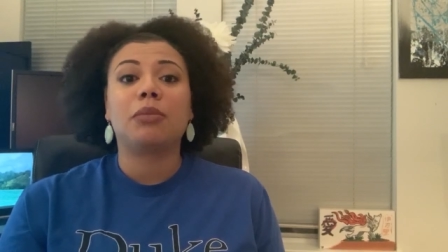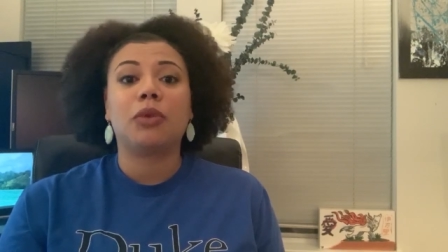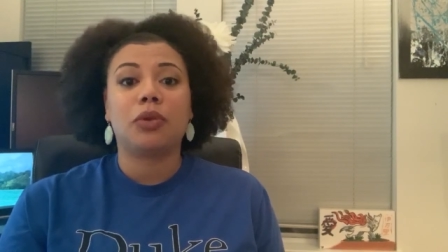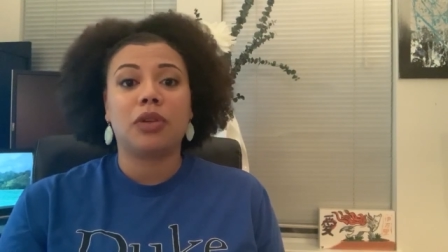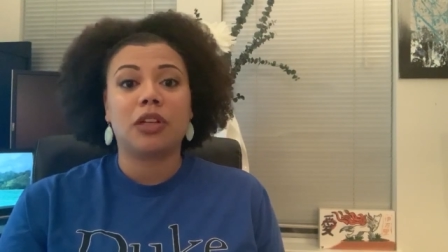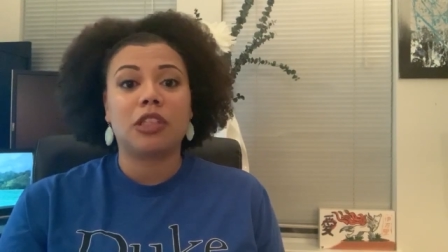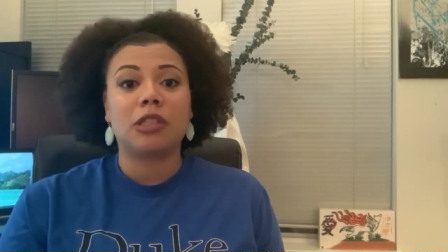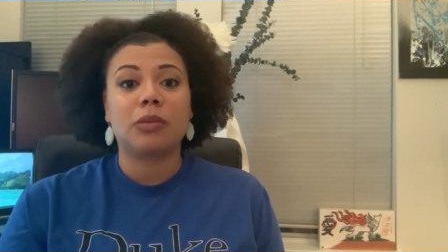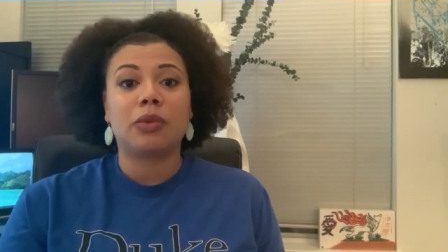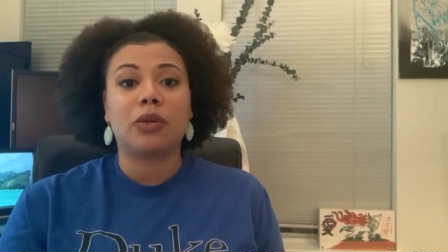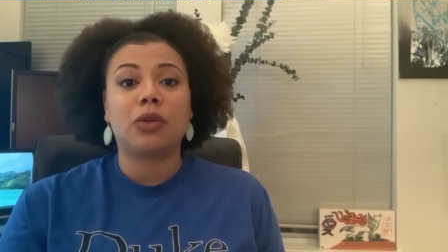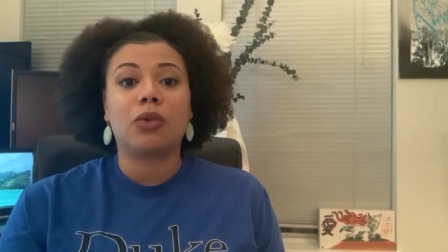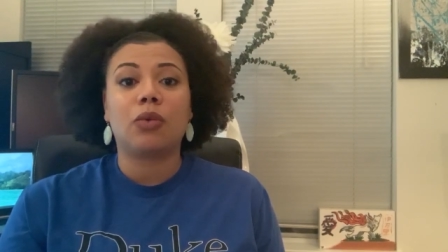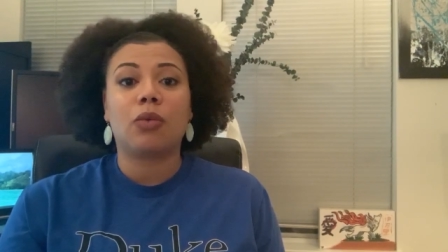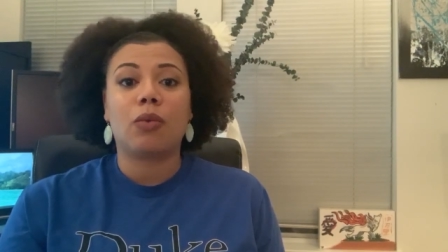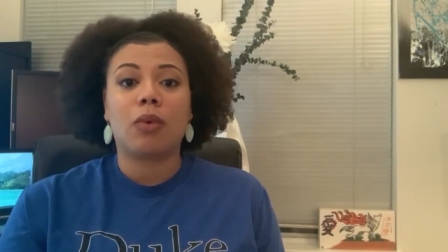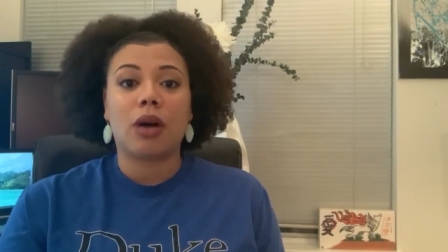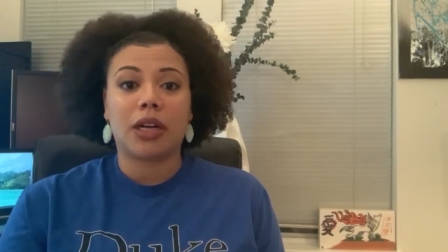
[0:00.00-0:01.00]

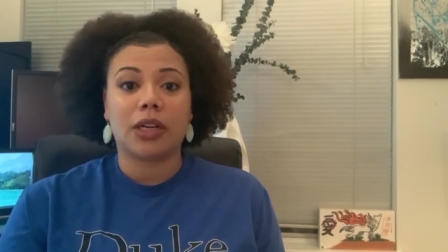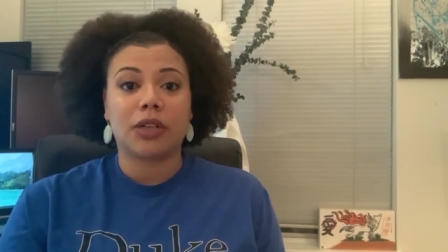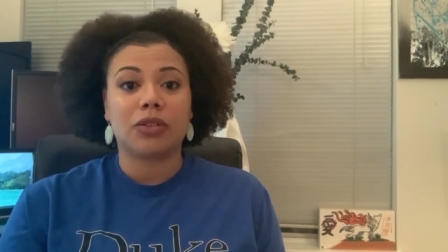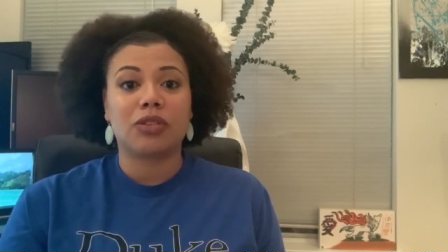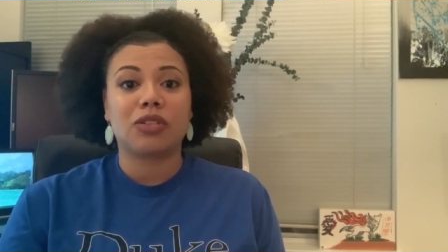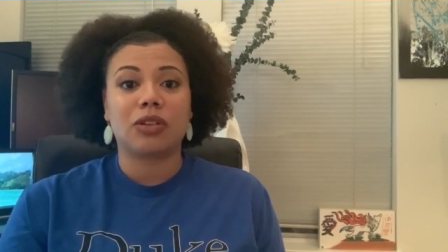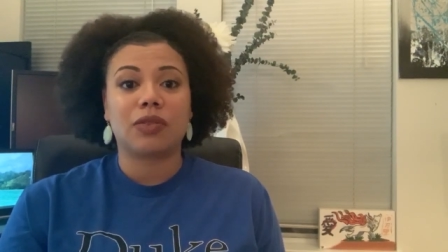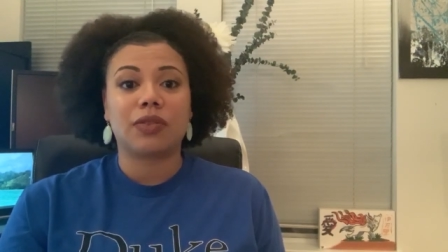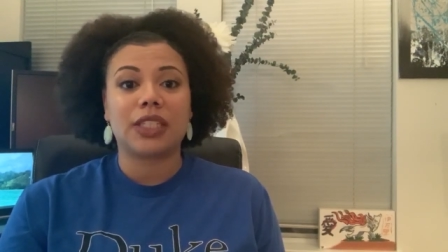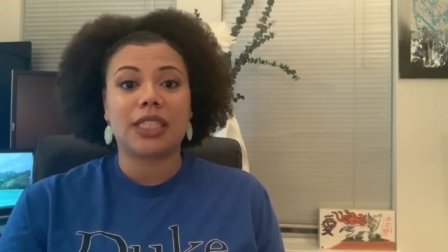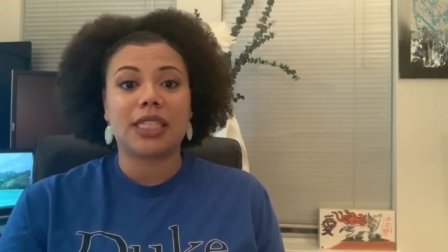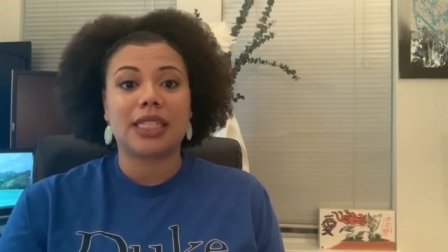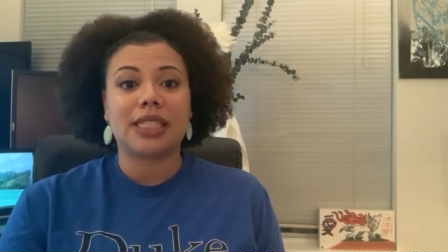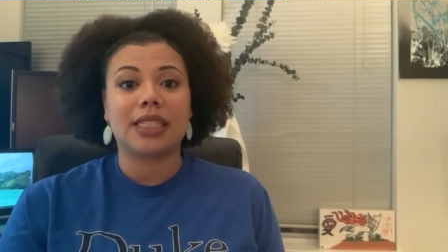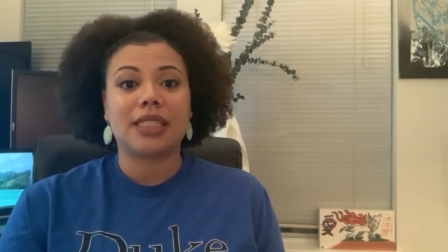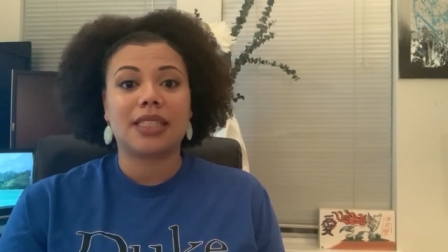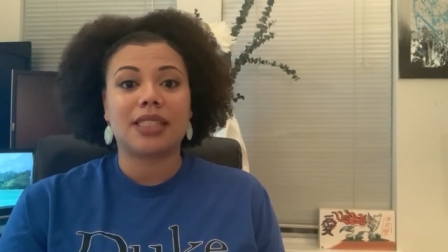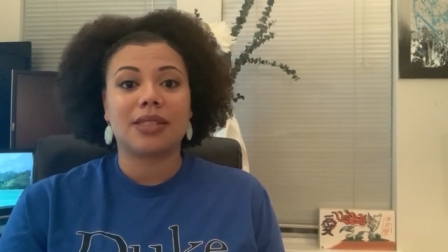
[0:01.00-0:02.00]
municipal water
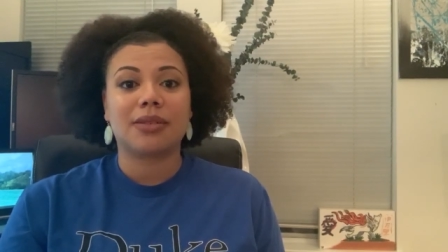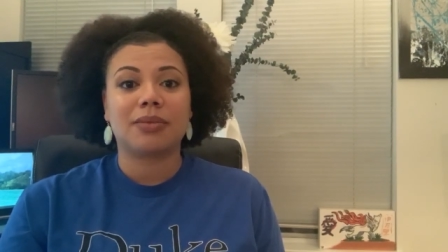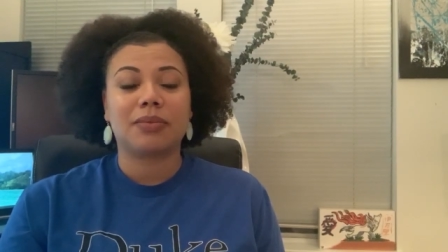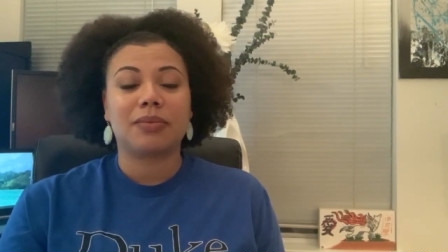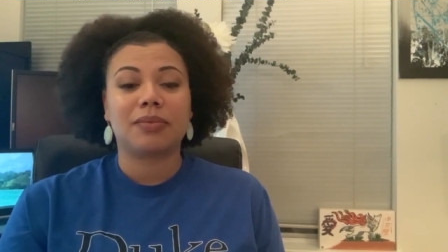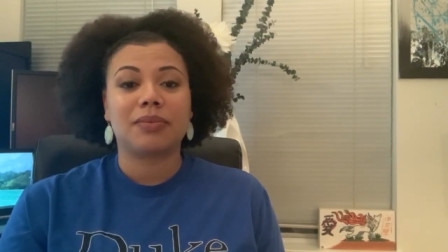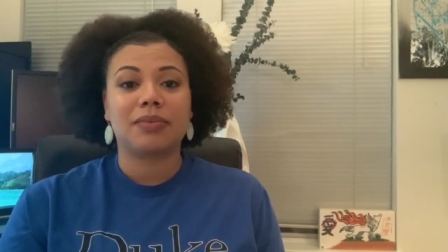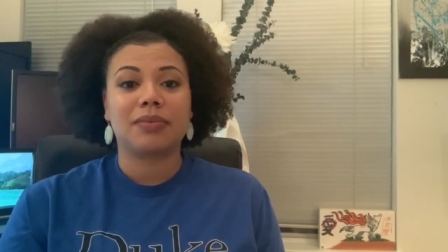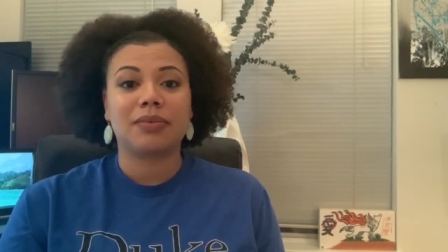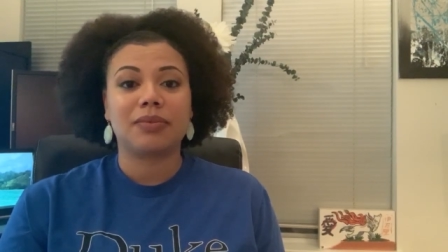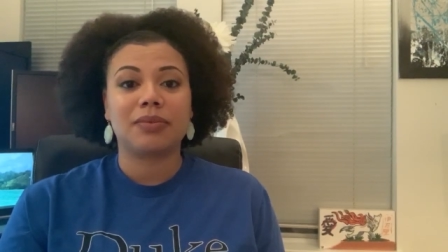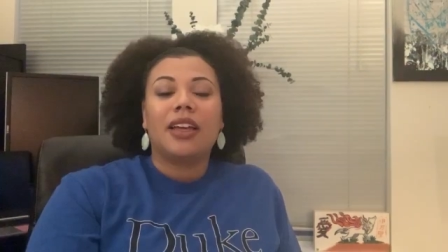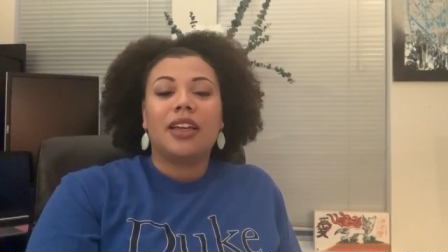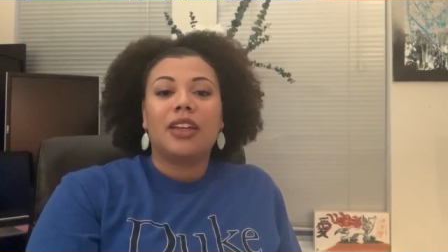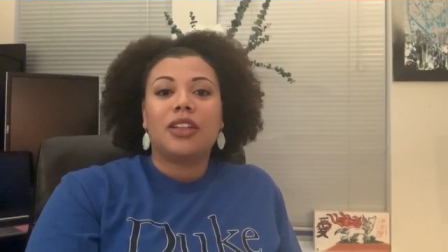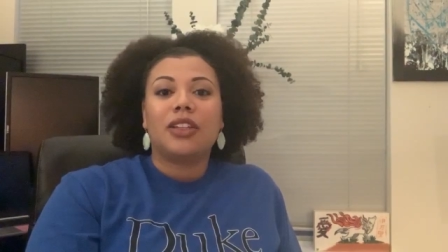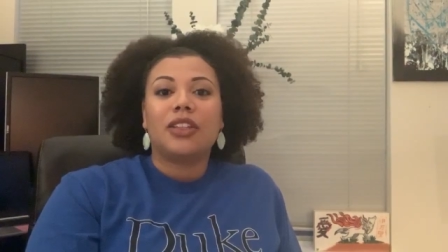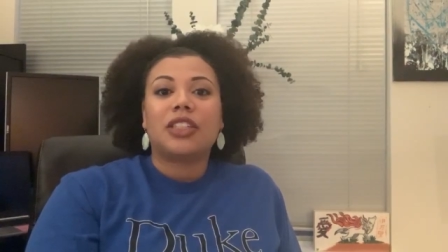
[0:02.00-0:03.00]
services.
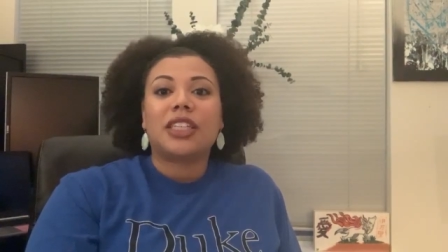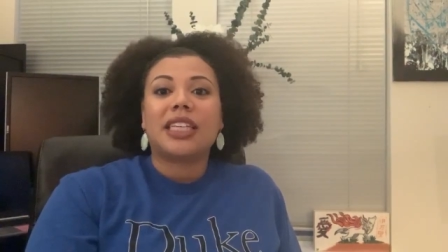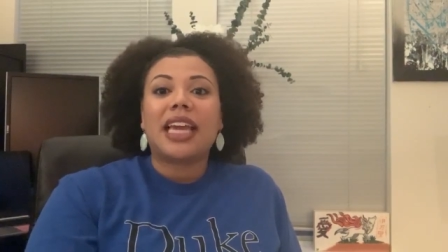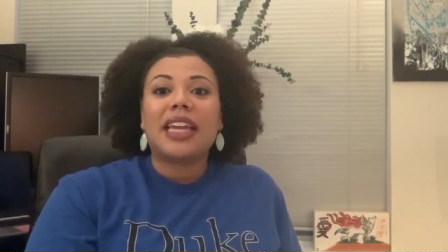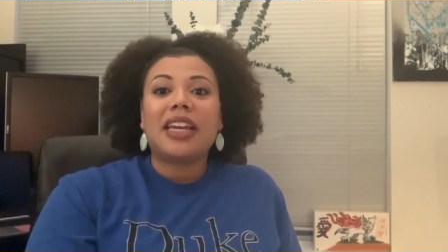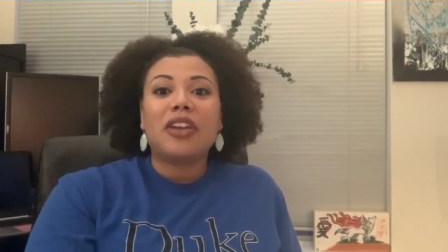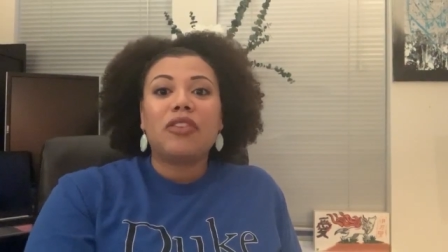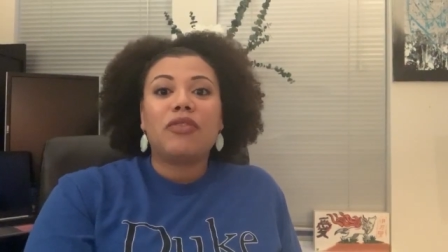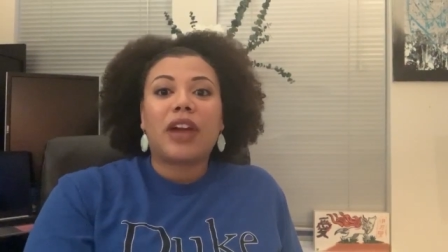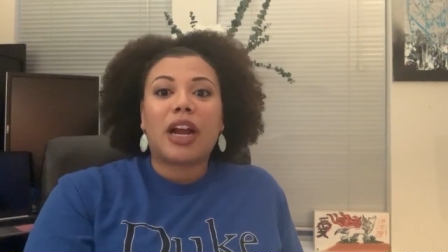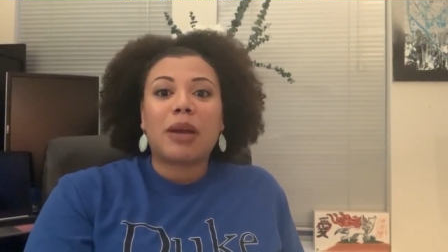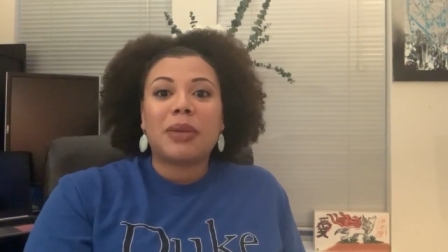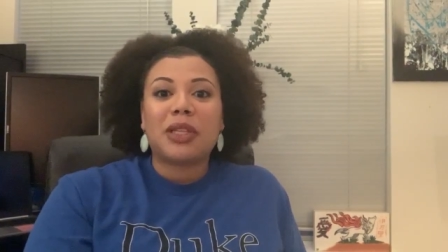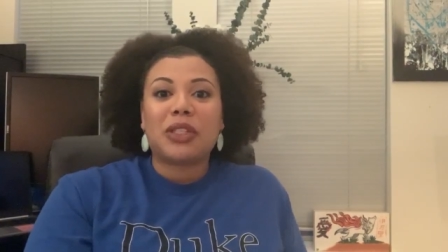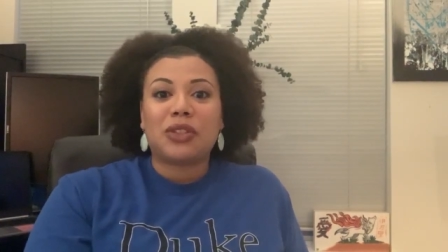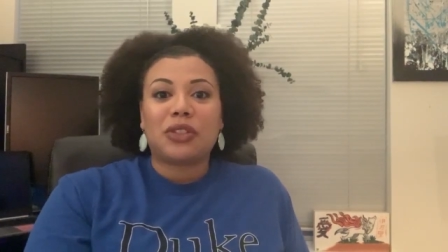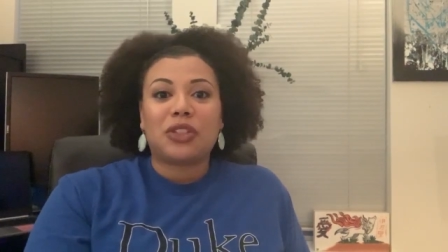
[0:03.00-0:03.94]
To get an environmental